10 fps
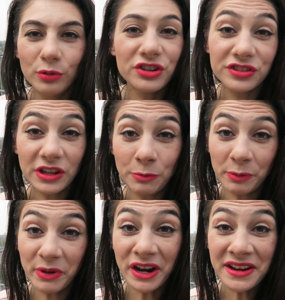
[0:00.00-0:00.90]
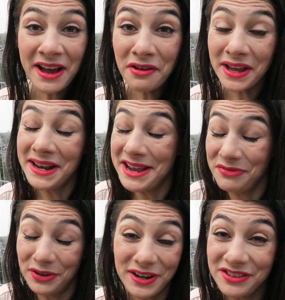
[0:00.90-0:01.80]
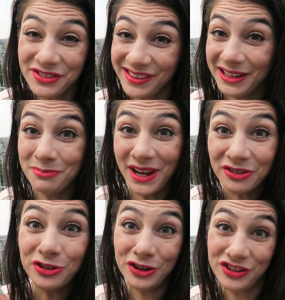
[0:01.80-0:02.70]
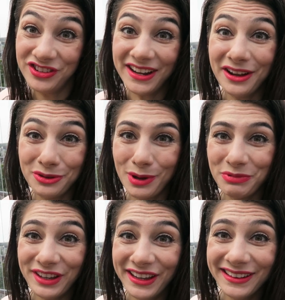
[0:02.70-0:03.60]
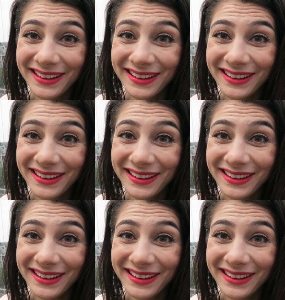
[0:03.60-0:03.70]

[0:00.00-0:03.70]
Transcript: So we're just gonna prepare now, and if you're interested, make sure to check out the website.